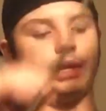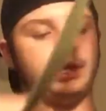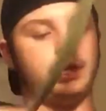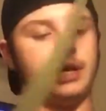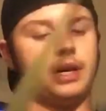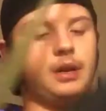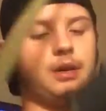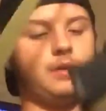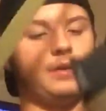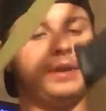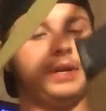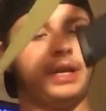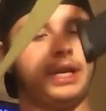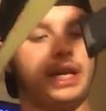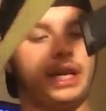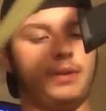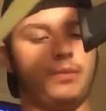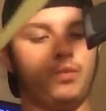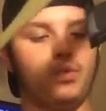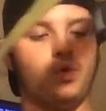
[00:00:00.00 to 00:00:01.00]
there,
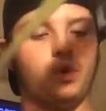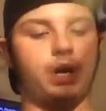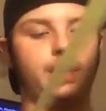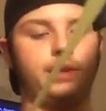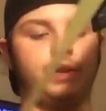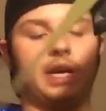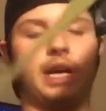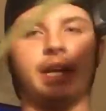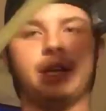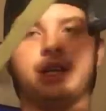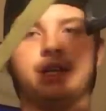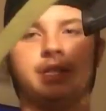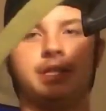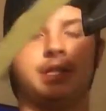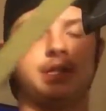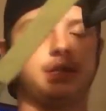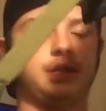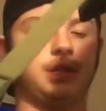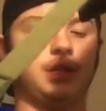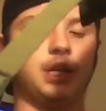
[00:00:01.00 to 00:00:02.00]
and one that
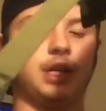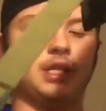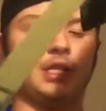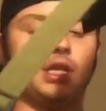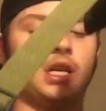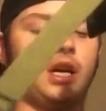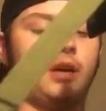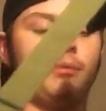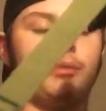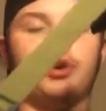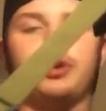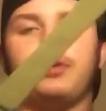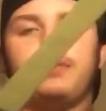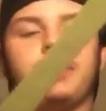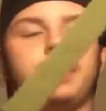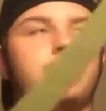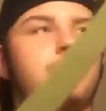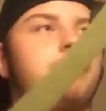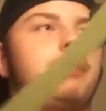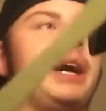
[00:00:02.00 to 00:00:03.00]
does not move
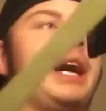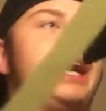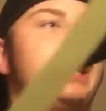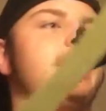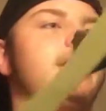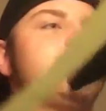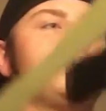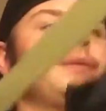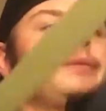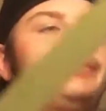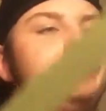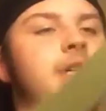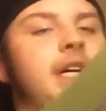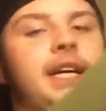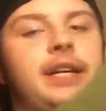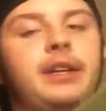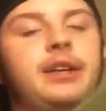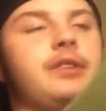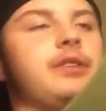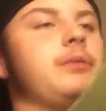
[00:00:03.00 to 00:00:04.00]
in the back.
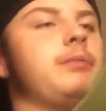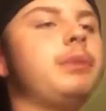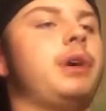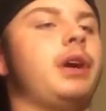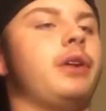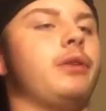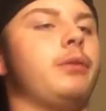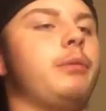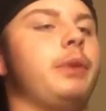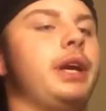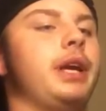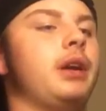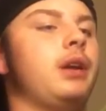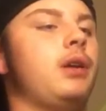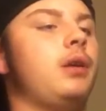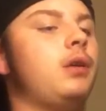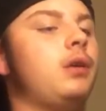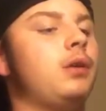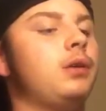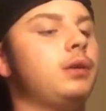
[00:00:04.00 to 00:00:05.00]
That doesn't bother me at
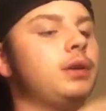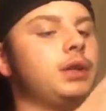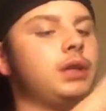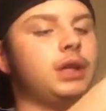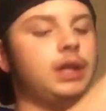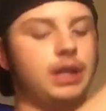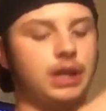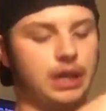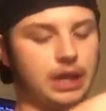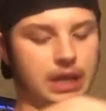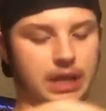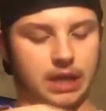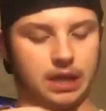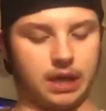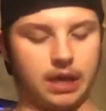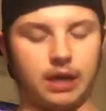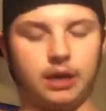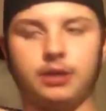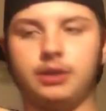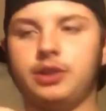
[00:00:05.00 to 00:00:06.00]
all. I
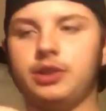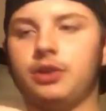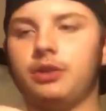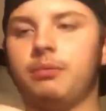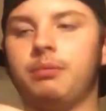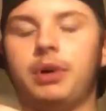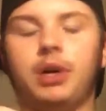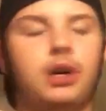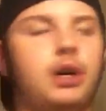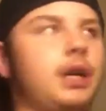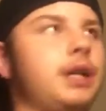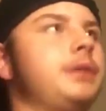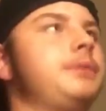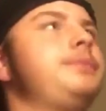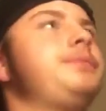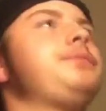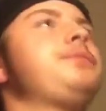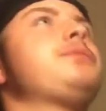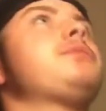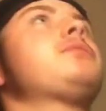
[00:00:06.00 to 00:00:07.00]
also bought,
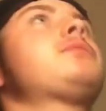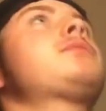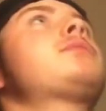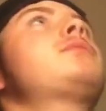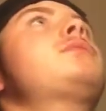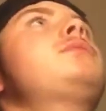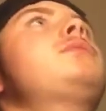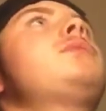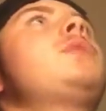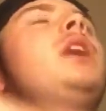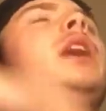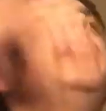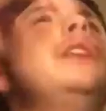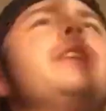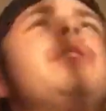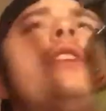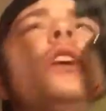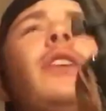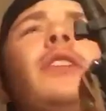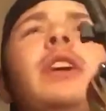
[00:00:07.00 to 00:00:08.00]
and this
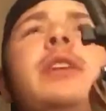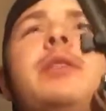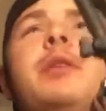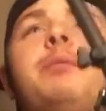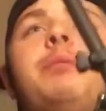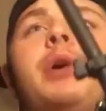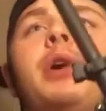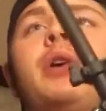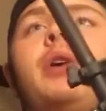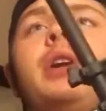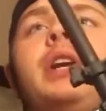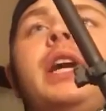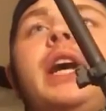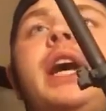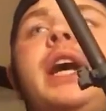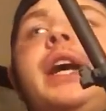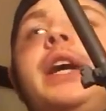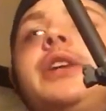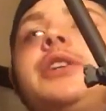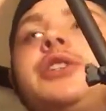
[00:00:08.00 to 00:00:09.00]
does have the bird
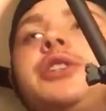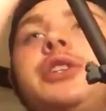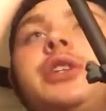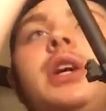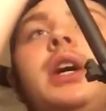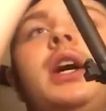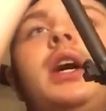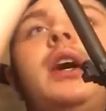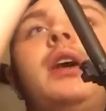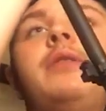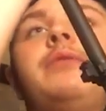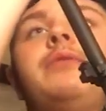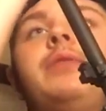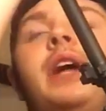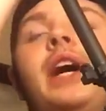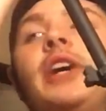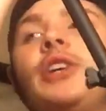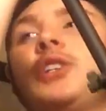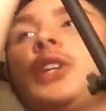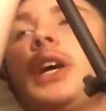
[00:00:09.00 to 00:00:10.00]
cage
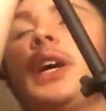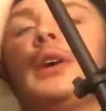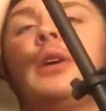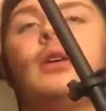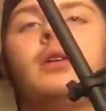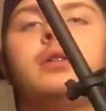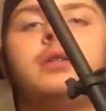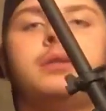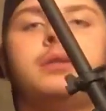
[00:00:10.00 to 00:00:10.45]
flash hider,